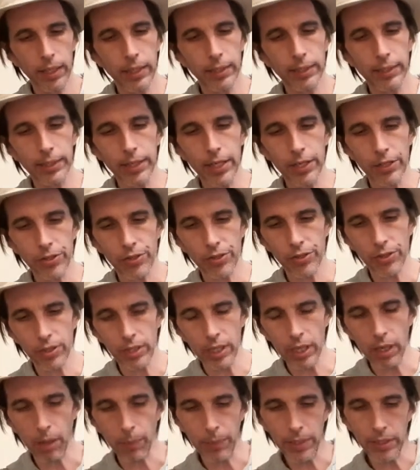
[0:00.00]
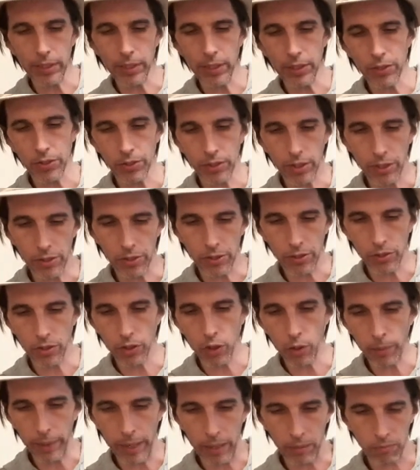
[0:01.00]
This has
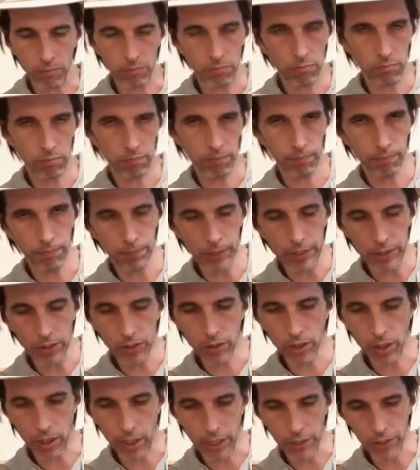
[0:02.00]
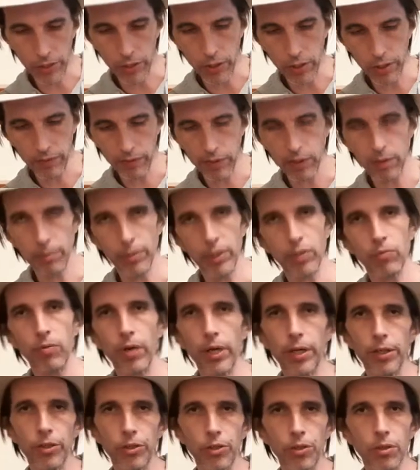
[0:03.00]
come out. It's kind of in the
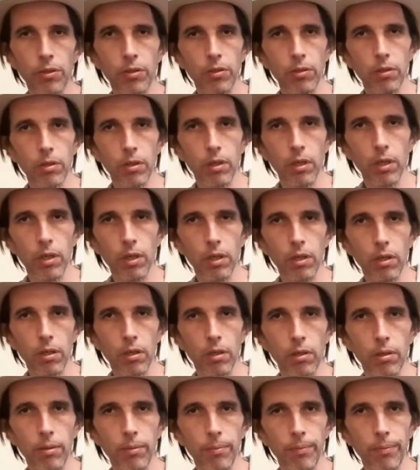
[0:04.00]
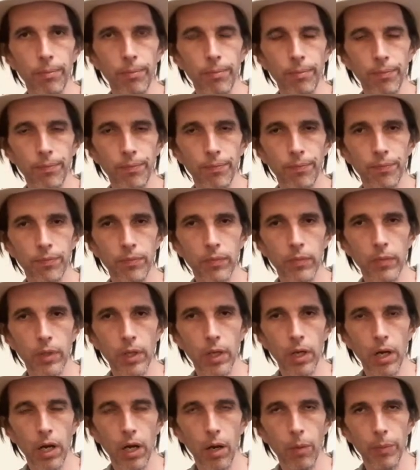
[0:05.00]
mid-range.
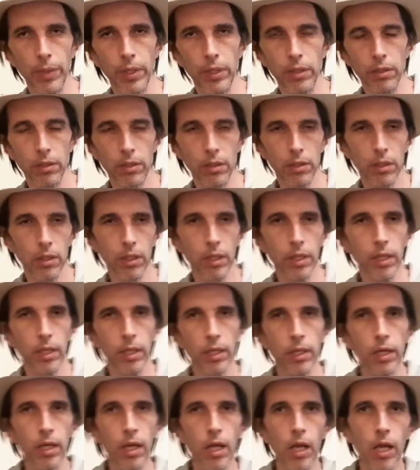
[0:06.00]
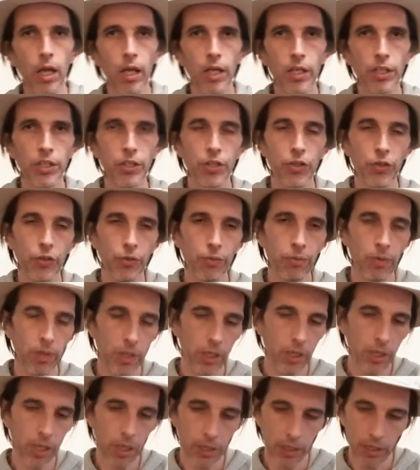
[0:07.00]
I mean, you
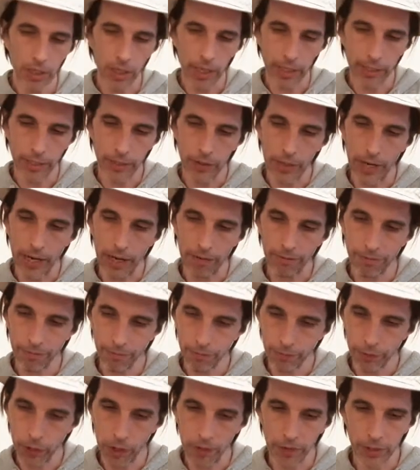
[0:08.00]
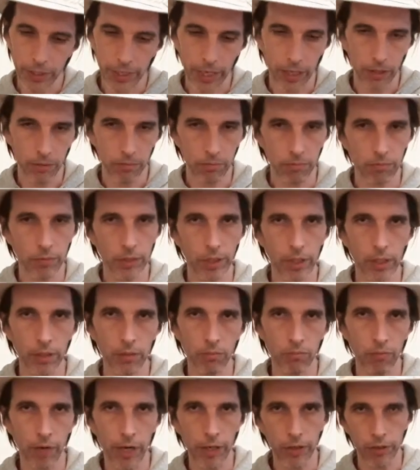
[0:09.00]
have further down the
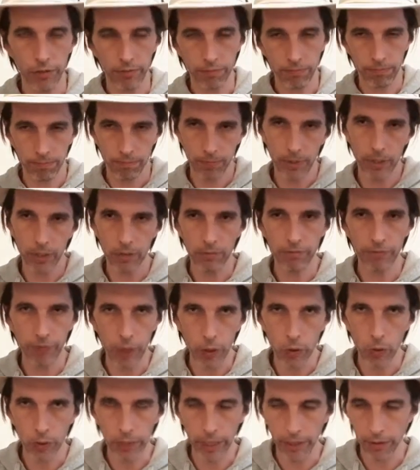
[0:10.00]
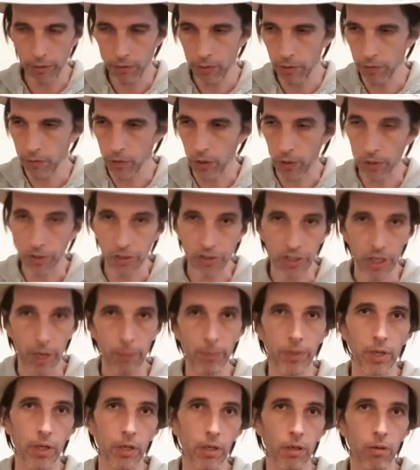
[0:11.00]
range of focal length. You've got the
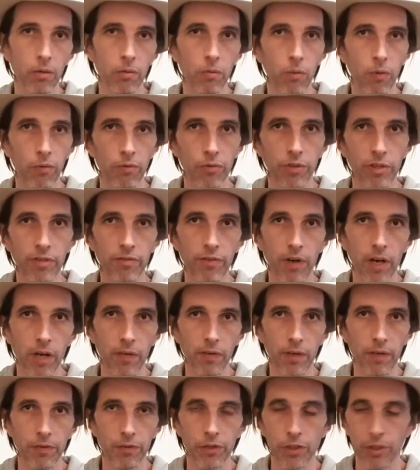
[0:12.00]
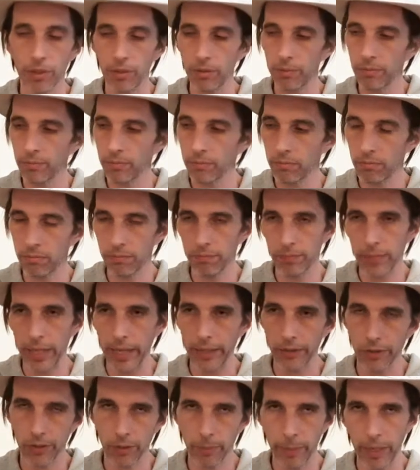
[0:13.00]
Samyang 135 f2.
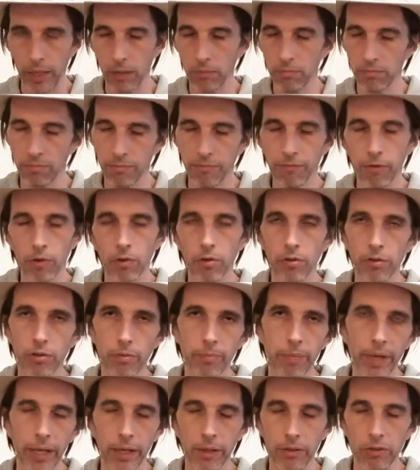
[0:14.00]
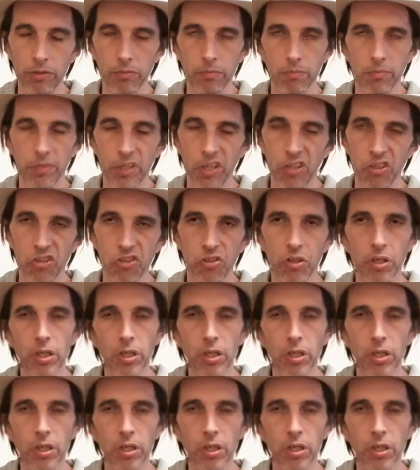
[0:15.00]
That's about £400 ish.